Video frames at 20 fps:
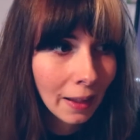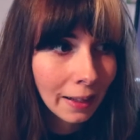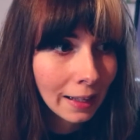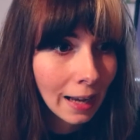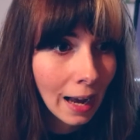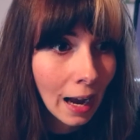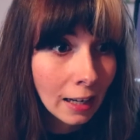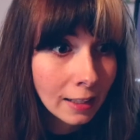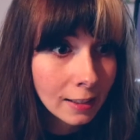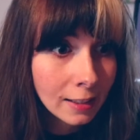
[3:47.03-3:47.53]

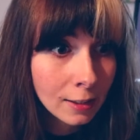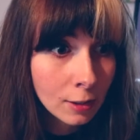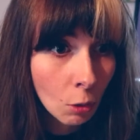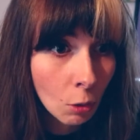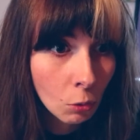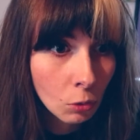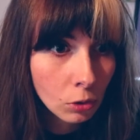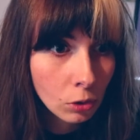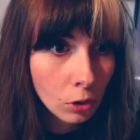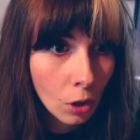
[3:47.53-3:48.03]
Like, I
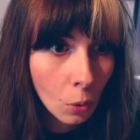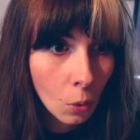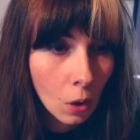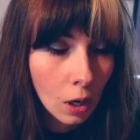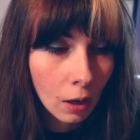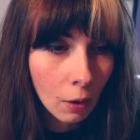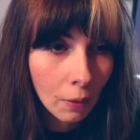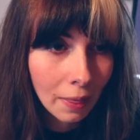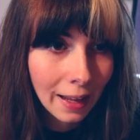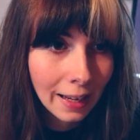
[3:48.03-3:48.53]
don't know
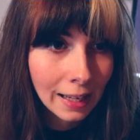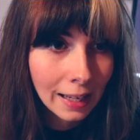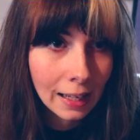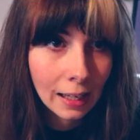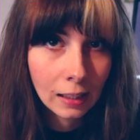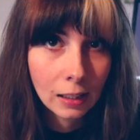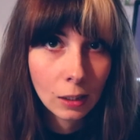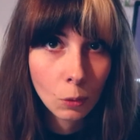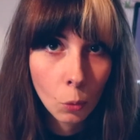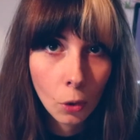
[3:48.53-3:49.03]
how they
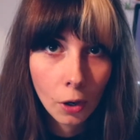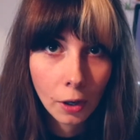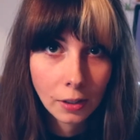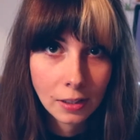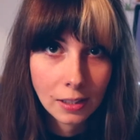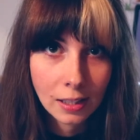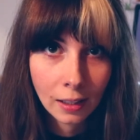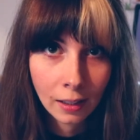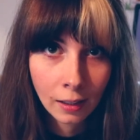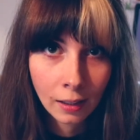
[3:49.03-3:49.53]
get any
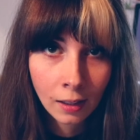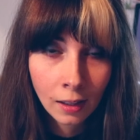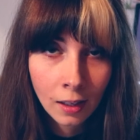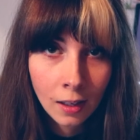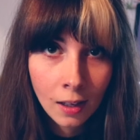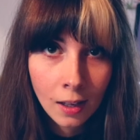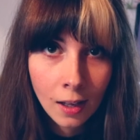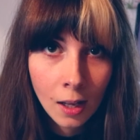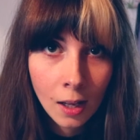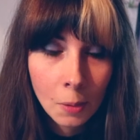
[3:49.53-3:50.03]
work done,
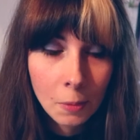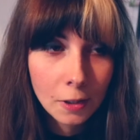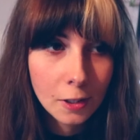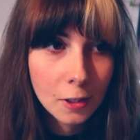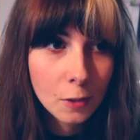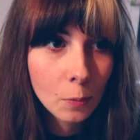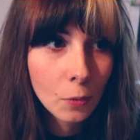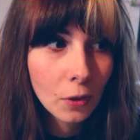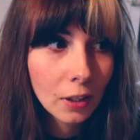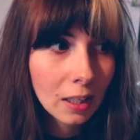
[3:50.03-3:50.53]
but
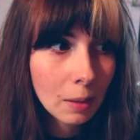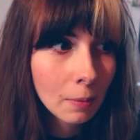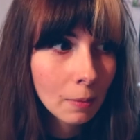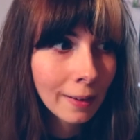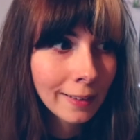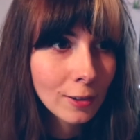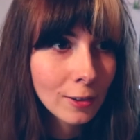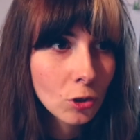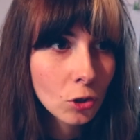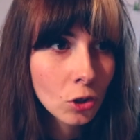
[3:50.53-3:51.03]
it's pretty
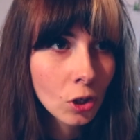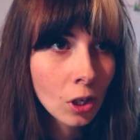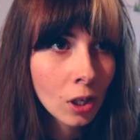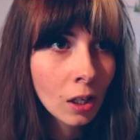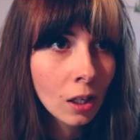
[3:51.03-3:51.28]
much